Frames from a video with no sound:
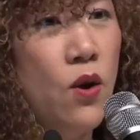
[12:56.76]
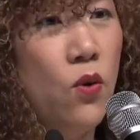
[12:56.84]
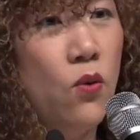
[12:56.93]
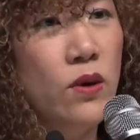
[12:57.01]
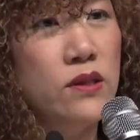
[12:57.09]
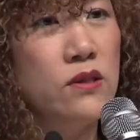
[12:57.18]

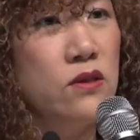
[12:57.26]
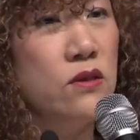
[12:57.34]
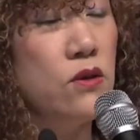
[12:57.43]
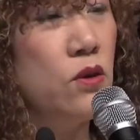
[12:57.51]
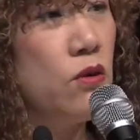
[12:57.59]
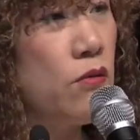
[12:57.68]

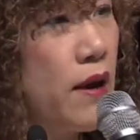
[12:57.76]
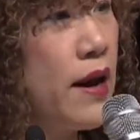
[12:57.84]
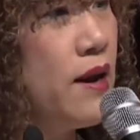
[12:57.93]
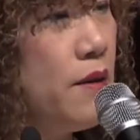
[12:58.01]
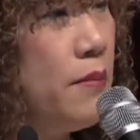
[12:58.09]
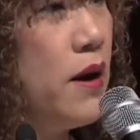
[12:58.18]
What's
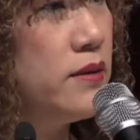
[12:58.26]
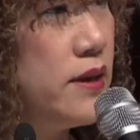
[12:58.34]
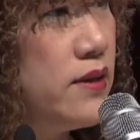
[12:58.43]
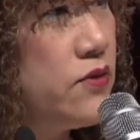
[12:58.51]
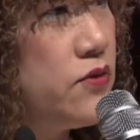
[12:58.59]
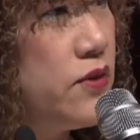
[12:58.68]
great about
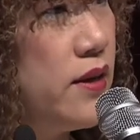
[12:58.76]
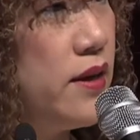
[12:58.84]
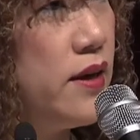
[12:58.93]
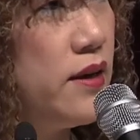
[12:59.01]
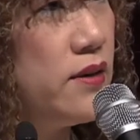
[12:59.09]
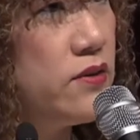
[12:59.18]
this
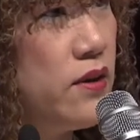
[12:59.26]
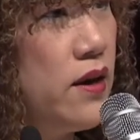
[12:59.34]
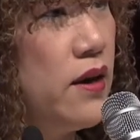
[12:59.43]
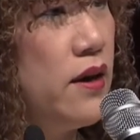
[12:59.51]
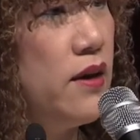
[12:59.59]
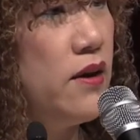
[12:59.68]
is
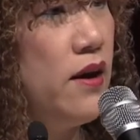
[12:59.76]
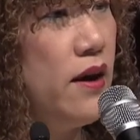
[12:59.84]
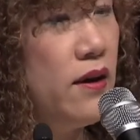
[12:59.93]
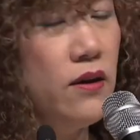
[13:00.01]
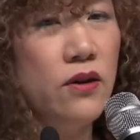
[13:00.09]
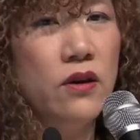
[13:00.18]
it,
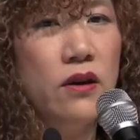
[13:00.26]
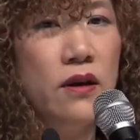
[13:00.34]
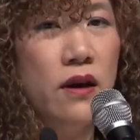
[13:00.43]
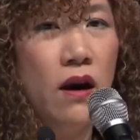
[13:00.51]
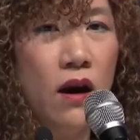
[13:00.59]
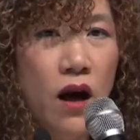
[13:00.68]

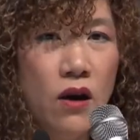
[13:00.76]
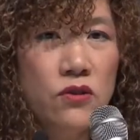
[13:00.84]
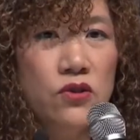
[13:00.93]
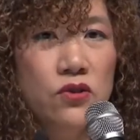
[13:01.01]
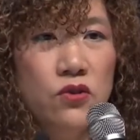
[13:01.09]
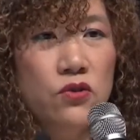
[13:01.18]
it
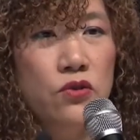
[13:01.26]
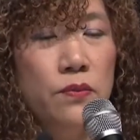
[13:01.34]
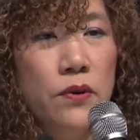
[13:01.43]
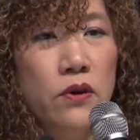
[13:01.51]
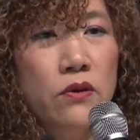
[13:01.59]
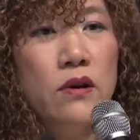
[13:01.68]
allows you to
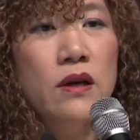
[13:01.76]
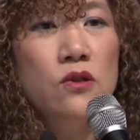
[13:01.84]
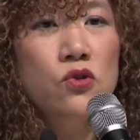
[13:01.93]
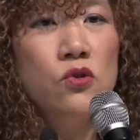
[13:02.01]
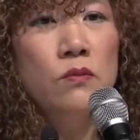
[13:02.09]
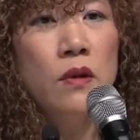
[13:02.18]
build
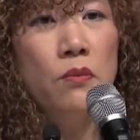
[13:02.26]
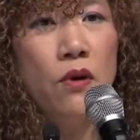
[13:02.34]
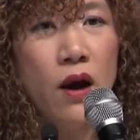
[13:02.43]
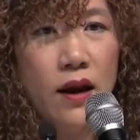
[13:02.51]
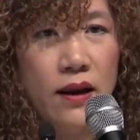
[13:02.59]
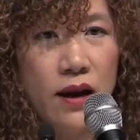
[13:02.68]
consumer
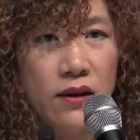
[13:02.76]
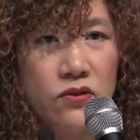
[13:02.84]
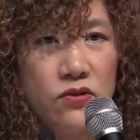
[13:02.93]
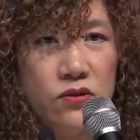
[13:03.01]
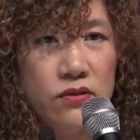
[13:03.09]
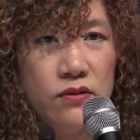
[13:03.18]

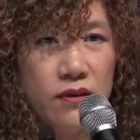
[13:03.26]
products,